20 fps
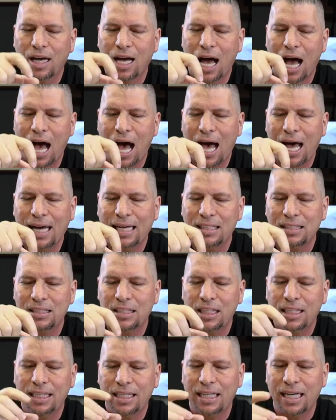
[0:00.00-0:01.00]
the
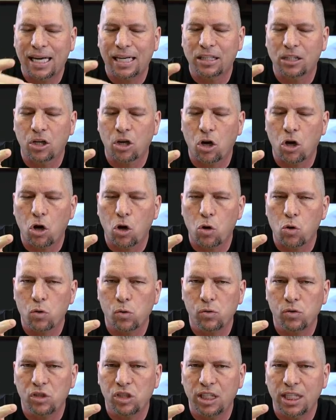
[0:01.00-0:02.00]
ID and the
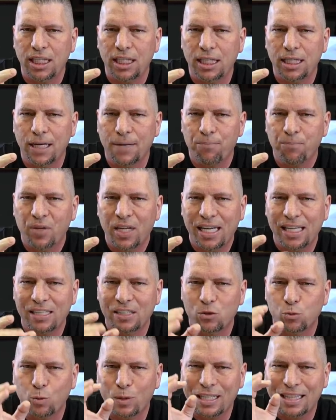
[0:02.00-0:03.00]
OD
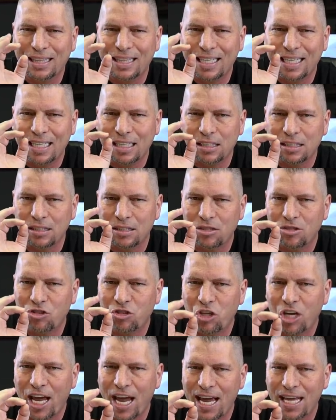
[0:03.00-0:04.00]
is within
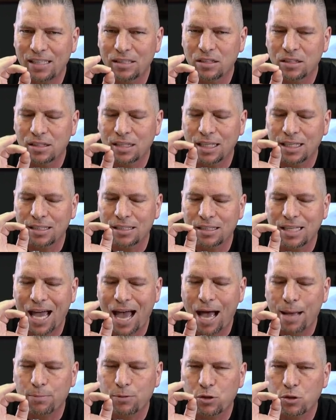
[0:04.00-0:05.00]
tense and it's
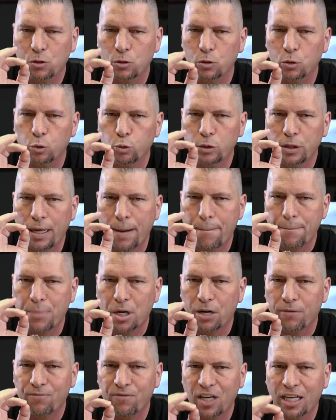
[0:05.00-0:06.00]
absolutely
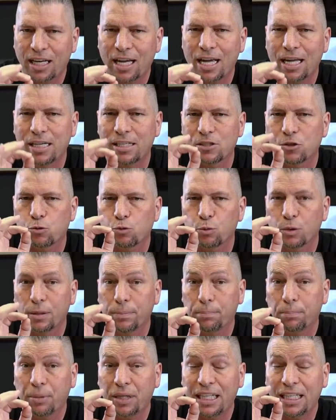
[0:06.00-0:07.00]
perfect and it's
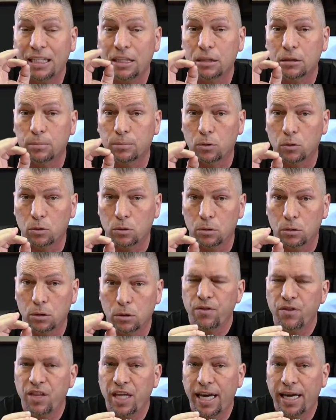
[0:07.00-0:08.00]
repeatable.
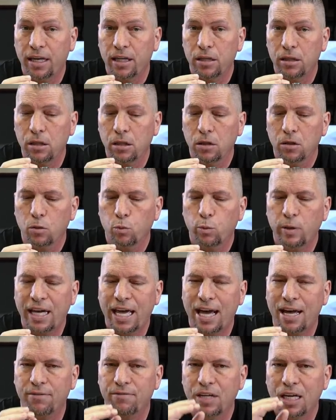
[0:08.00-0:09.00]
Then we
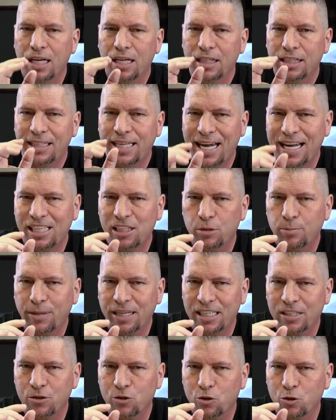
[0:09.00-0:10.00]
have gauge
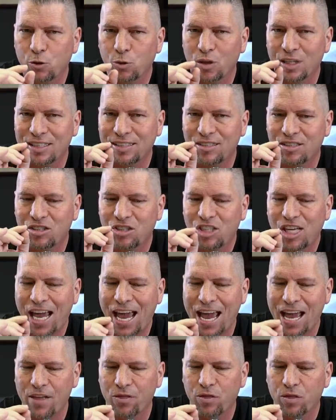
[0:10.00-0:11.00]
pins to the
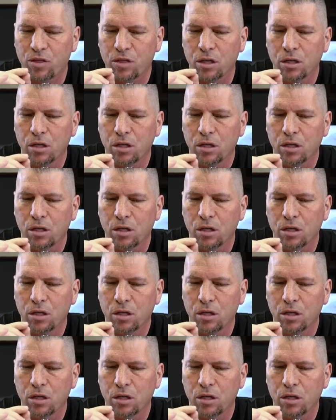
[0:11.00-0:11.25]
10th